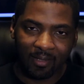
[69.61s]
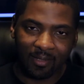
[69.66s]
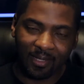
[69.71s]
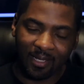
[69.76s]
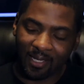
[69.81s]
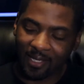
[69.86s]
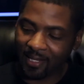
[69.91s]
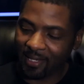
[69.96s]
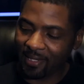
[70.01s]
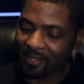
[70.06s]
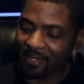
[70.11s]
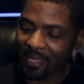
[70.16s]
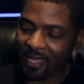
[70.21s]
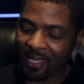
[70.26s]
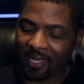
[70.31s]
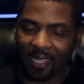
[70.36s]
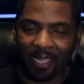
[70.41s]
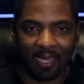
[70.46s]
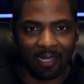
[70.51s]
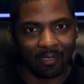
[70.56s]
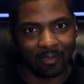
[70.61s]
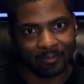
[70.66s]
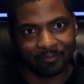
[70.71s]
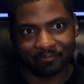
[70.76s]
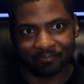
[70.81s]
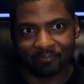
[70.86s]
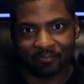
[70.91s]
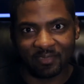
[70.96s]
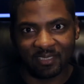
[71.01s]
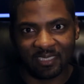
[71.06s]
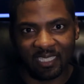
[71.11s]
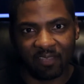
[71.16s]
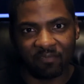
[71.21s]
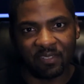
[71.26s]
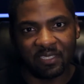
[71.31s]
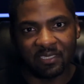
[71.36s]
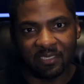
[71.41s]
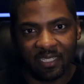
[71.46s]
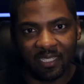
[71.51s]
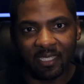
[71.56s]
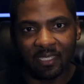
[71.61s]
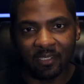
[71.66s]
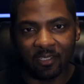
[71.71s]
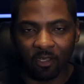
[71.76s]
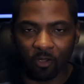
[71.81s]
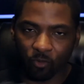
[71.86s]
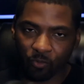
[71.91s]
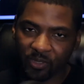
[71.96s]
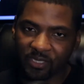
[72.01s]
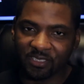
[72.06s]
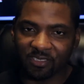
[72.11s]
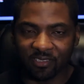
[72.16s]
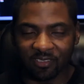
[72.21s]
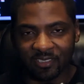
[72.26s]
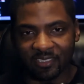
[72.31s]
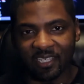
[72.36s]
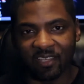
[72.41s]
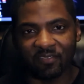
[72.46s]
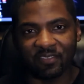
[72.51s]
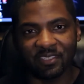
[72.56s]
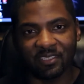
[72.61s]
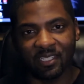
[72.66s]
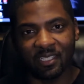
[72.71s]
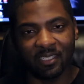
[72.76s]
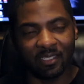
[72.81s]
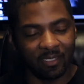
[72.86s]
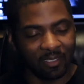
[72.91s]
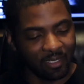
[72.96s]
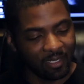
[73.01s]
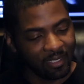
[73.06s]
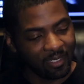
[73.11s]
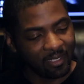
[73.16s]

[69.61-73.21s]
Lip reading: then I got a 7D, the original 7D,